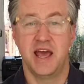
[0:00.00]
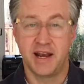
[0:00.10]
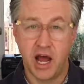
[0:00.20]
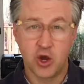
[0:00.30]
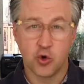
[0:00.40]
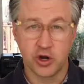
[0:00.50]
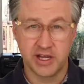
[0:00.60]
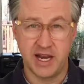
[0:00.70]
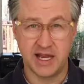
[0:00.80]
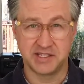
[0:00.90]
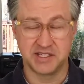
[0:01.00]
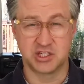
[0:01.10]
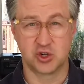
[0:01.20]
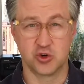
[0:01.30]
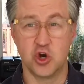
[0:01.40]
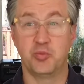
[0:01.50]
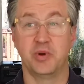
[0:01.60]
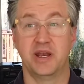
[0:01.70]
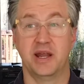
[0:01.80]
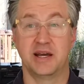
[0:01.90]
And I organized this
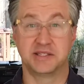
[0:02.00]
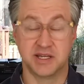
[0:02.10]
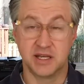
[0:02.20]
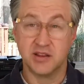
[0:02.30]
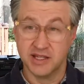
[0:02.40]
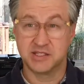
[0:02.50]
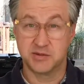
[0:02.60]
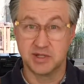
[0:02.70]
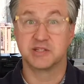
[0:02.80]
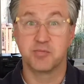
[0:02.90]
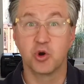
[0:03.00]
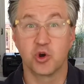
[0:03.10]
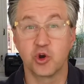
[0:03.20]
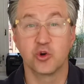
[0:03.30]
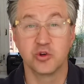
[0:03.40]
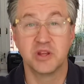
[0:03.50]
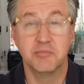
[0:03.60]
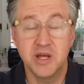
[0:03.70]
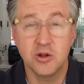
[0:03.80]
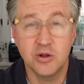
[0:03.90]
group, and I said, let's put her in the
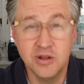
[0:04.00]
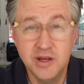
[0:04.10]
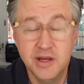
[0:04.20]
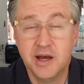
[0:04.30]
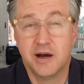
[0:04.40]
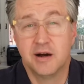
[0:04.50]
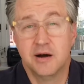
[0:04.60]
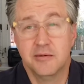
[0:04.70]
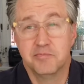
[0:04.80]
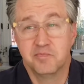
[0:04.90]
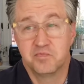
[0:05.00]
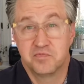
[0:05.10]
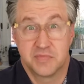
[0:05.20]
middle, because